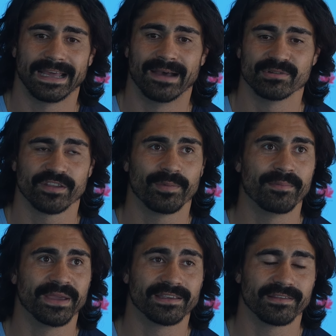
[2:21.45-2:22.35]
It's just
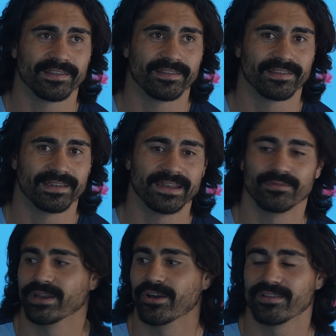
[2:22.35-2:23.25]
about being consistent,
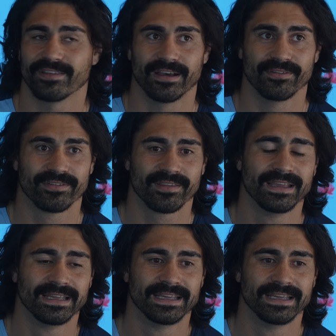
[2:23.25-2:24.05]
and we know ourselves.